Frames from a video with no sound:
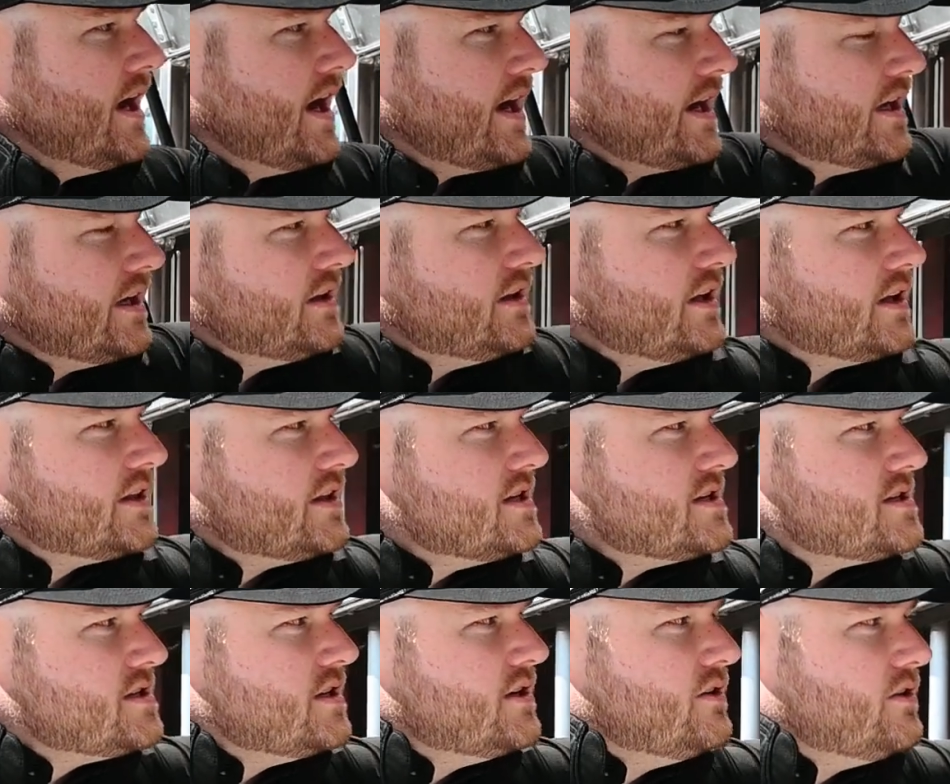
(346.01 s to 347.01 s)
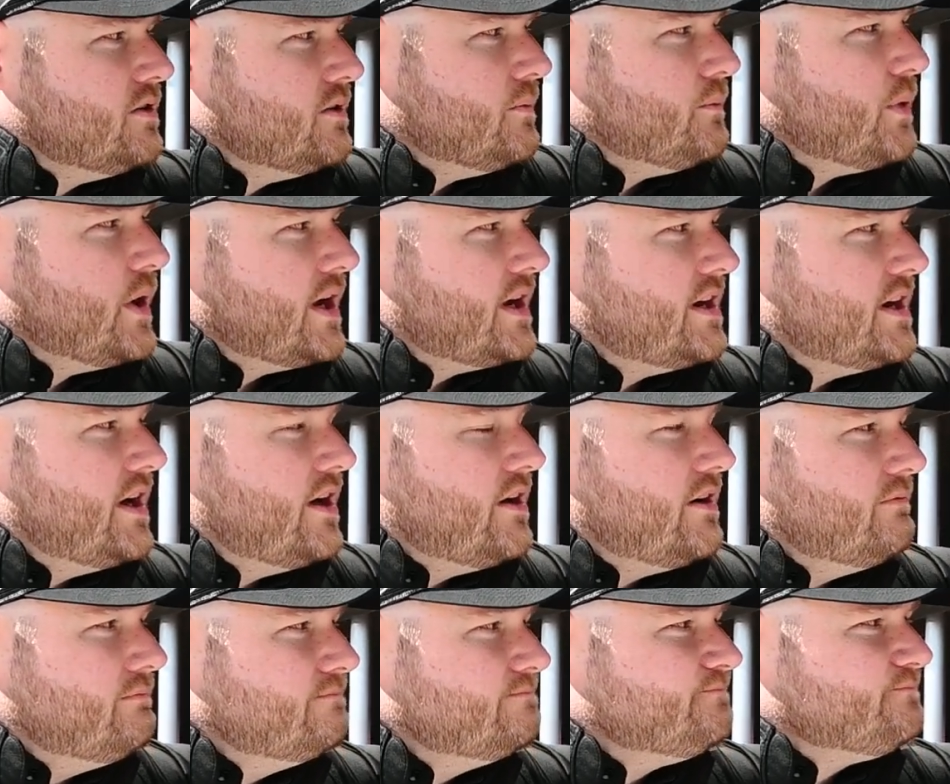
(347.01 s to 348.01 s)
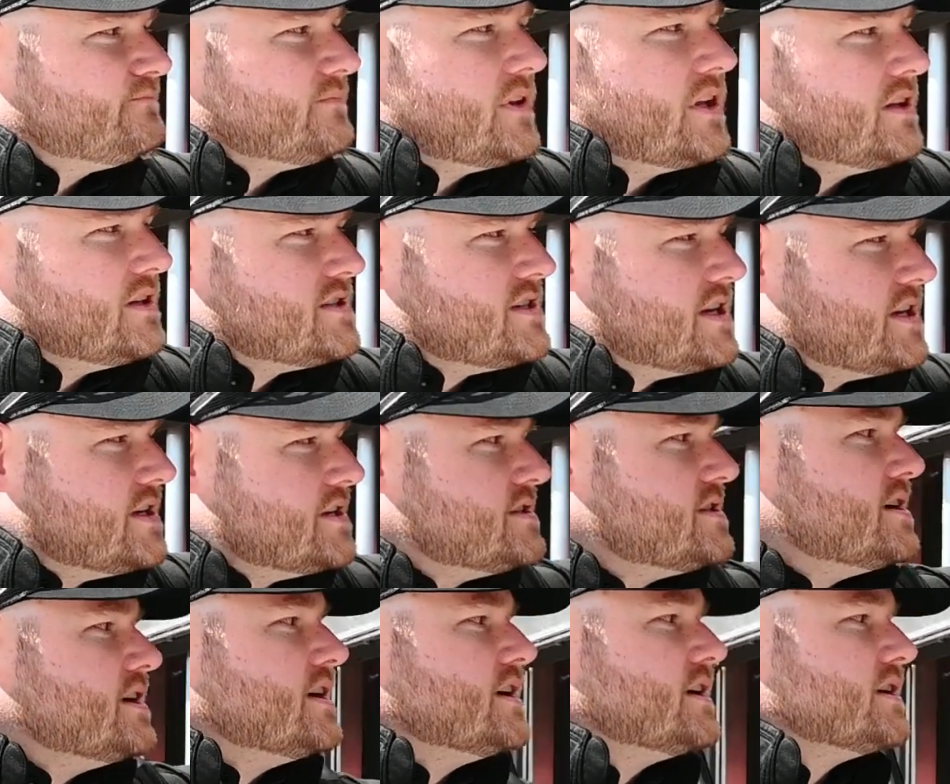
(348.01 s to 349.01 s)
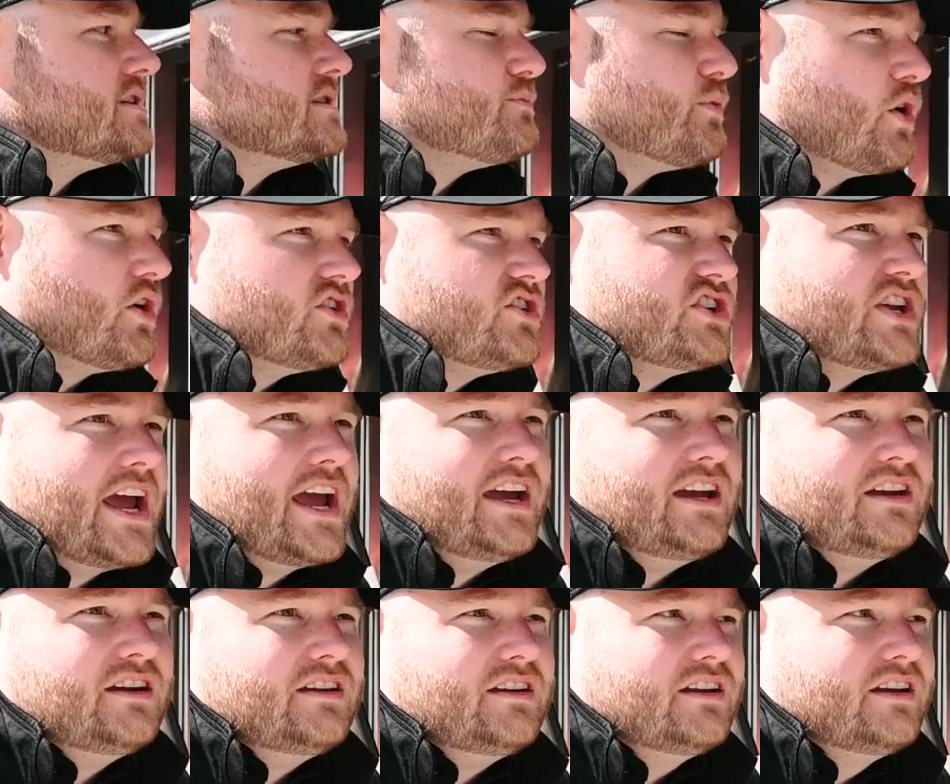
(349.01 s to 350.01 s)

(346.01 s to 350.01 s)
I can click this little button here. It says sparge tank.